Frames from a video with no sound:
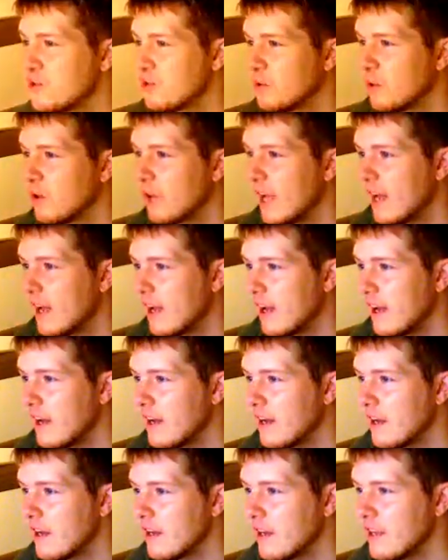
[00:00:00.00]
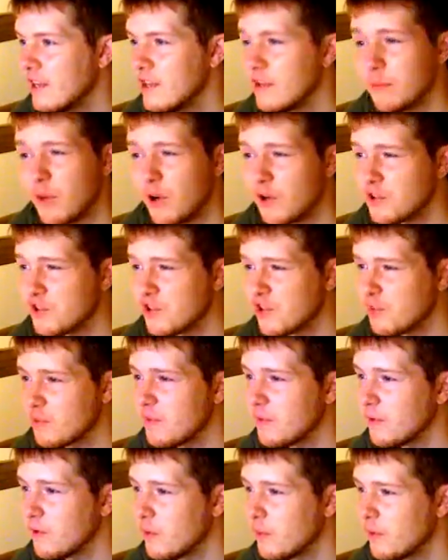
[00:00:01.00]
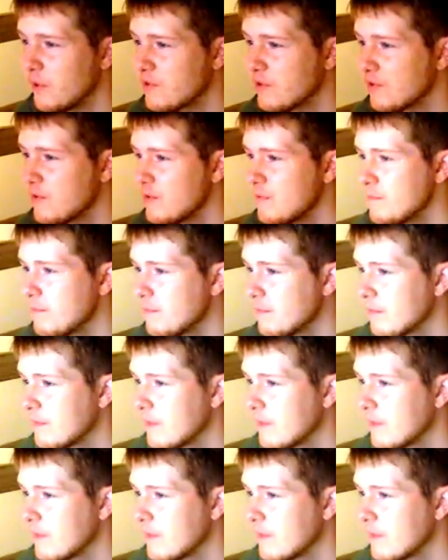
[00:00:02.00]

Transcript: jewel in the box just before the boss room.